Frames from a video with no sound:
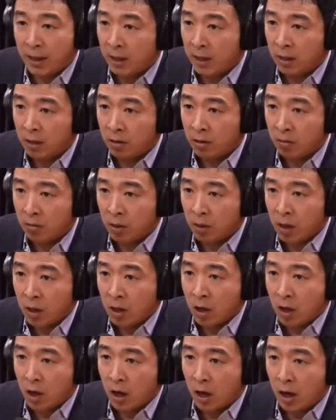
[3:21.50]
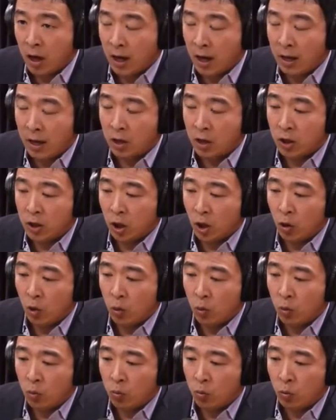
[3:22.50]
thing. And
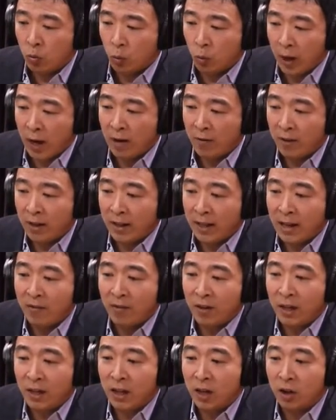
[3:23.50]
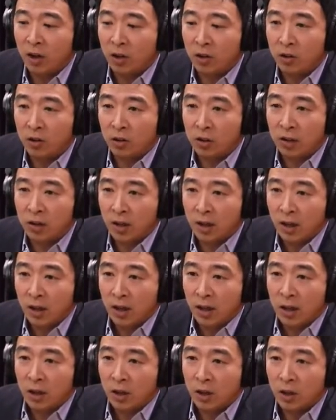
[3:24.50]
so we have 11 years
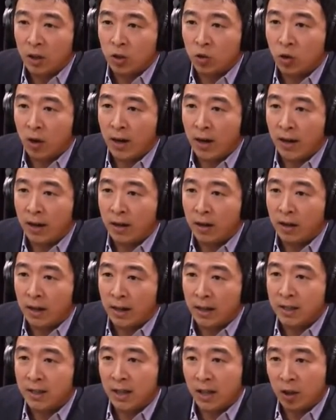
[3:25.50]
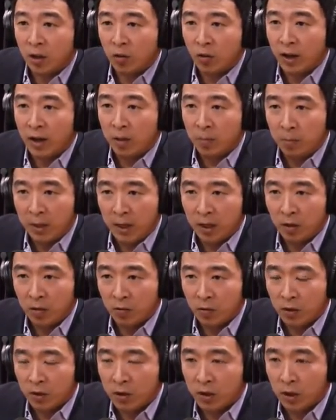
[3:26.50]
to try and accelerate
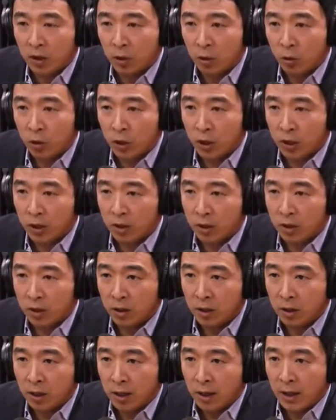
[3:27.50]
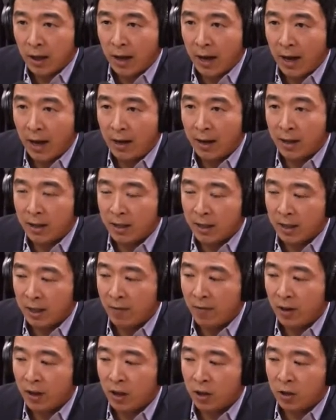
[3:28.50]
meaningful solutions. And this
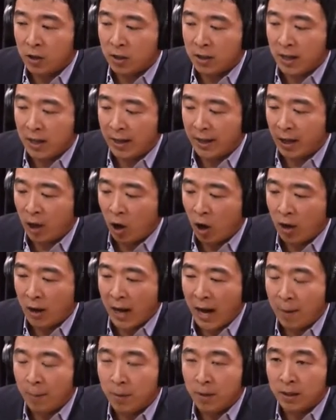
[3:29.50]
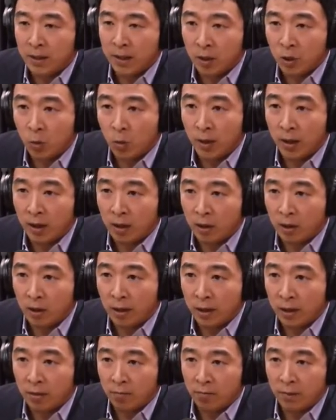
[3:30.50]
11 years, it's not like it all happens on
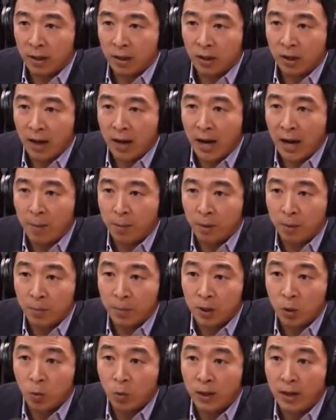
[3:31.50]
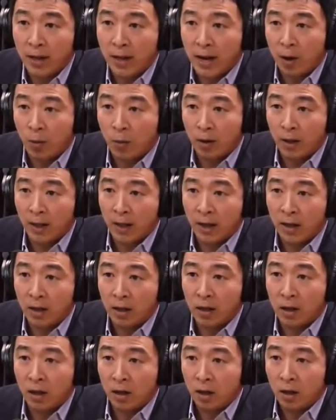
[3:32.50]
2030. It's going to happen between now and
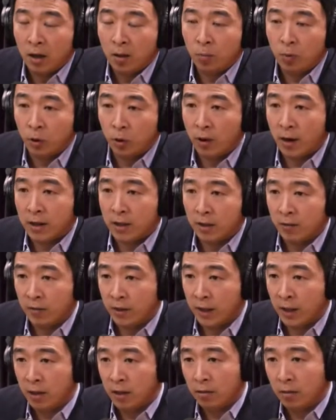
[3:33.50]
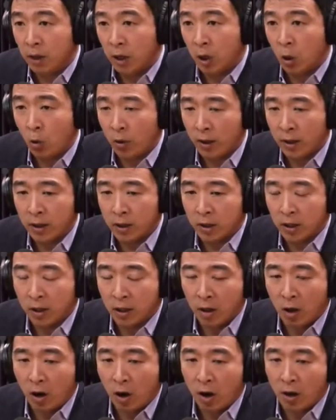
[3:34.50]
then progressively, according
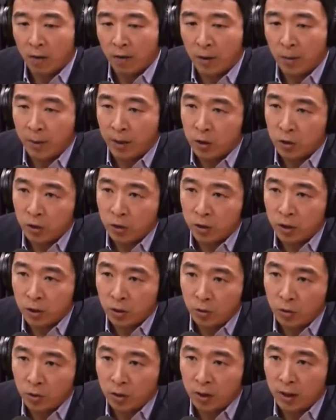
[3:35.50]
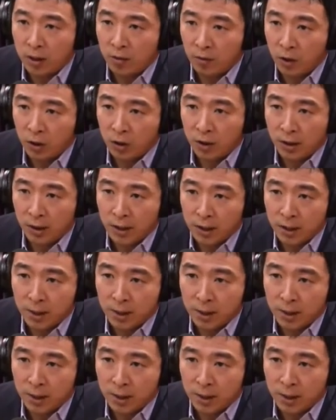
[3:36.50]
to all of the major institutions that have looked at